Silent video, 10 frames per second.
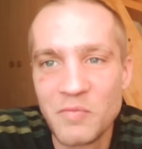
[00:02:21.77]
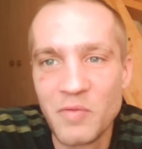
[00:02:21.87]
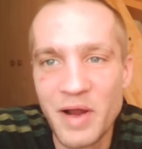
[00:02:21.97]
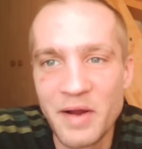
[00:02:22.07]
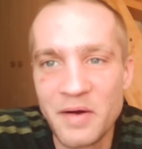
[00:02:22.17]

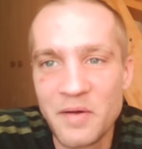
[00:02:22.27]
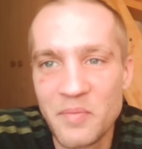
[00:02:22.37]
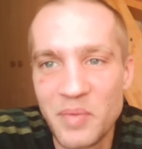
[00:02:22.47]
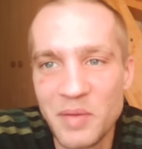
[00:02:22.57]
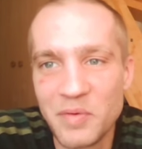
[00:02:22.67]
where
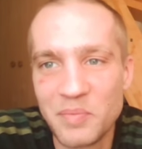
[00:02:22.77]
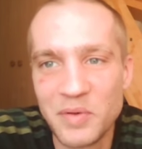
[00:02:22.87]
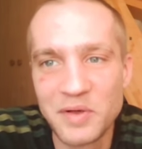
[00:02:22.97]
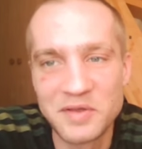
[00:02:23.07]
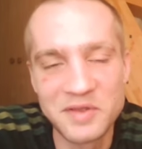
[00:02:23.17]
people
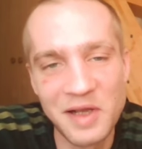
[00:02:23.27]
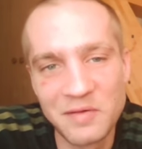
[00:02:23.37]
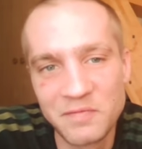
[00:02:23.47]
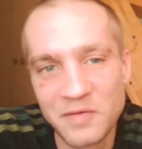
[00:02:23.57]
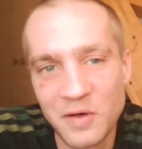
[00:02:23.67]
put a
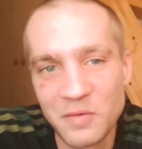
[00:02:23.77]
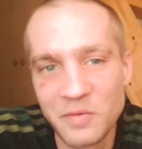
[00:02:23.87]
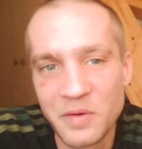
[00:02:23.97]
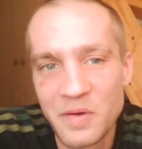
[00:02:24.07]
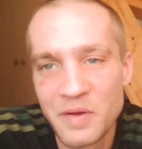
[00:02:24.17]
cell
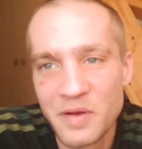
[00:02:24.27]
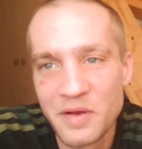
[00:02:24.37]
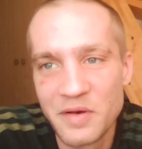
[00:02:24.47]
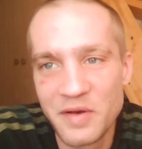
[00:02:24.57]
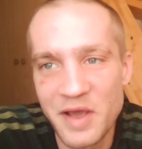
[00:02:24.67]
phone
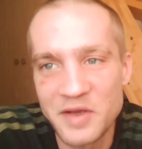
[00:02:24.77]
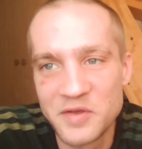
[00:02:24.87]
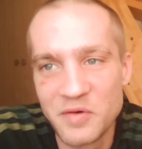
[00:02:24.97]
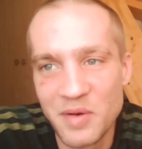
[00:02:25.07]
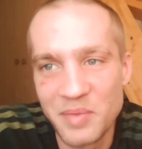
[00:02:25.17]

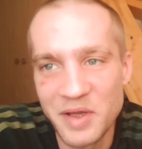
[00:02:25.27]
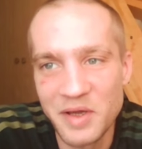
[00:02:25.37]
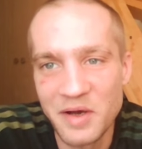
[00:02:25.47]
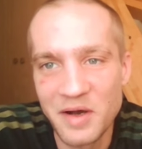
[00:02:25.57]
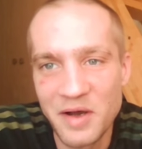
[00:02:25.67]
next to a
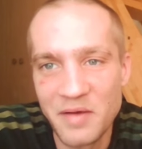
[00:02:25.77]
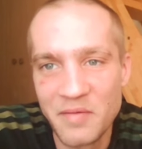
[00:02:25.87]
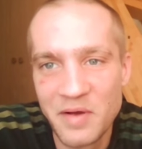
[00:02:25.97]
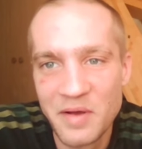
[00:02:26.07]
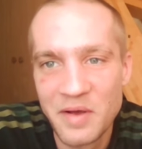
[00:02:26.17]
beehive,